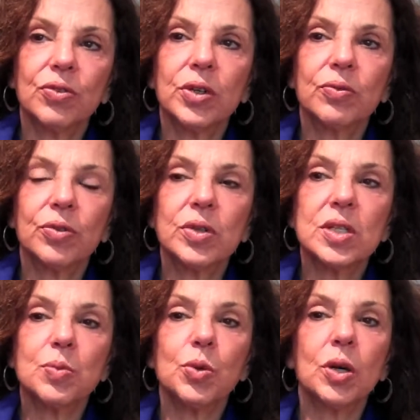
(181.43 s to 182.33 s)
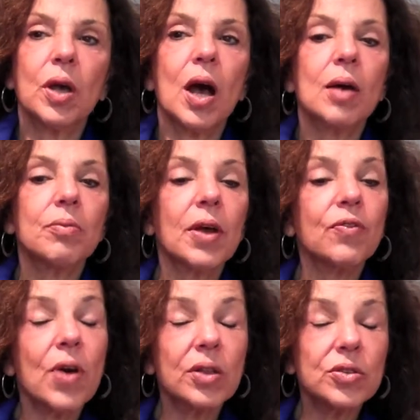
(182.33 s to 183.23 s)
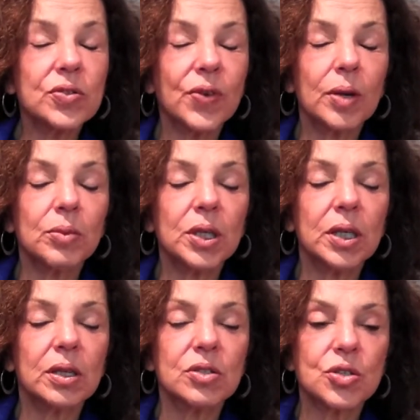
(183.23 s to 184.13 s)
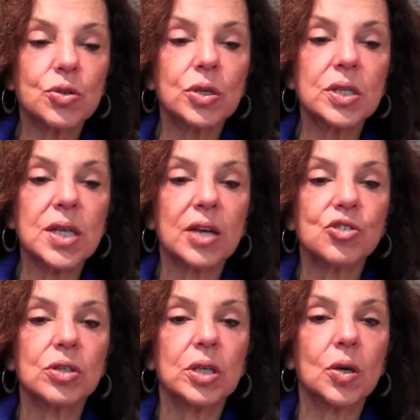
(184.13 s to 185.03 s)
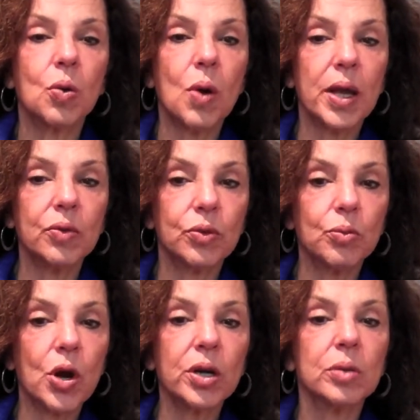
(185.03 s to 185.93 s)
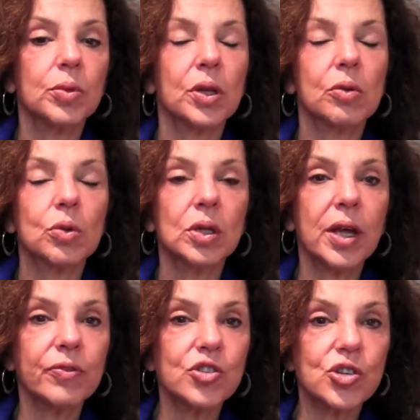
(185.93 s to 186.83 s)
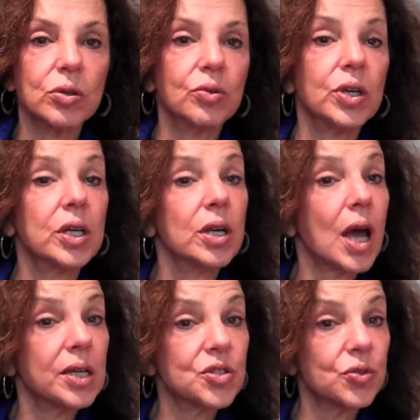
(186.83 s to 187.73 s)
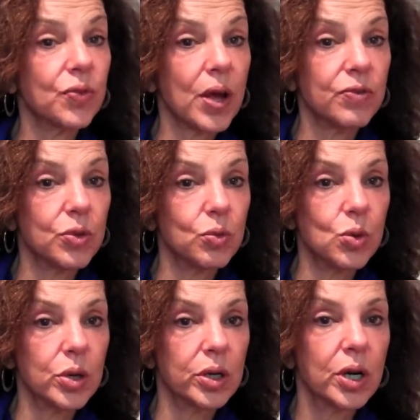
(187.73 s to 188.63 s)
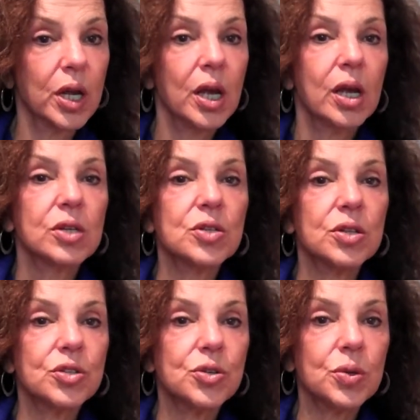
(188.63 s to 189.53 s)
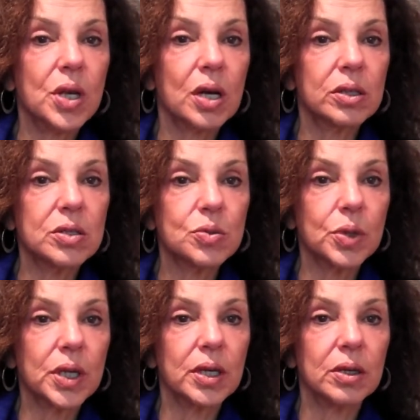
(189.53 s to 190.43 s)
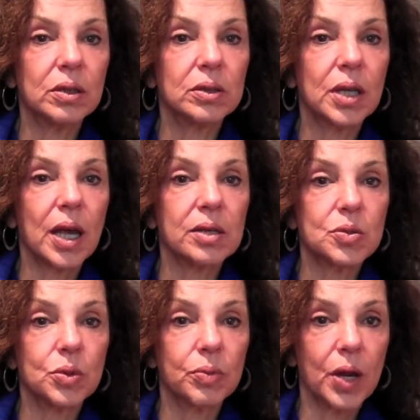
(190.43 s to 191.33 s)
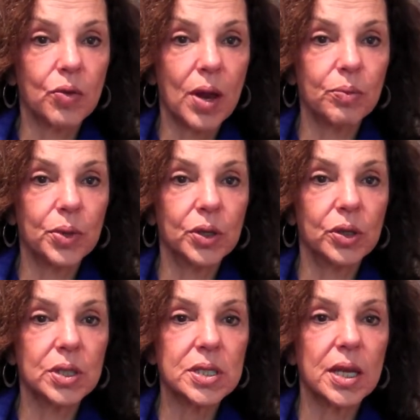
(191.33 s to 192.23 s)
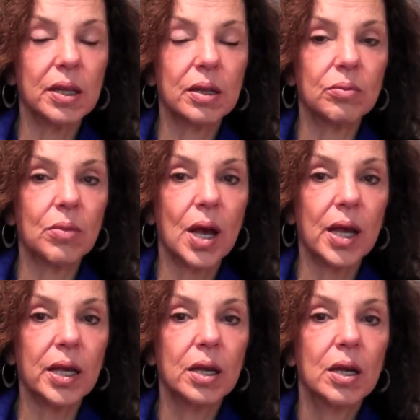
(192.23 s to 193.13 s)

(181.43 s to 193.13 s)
him from this book. My father's family, the story is actually quite remarkable. There were 11 children and 9 survived the war. So the two youngest were killed, as were my grandparents, and then my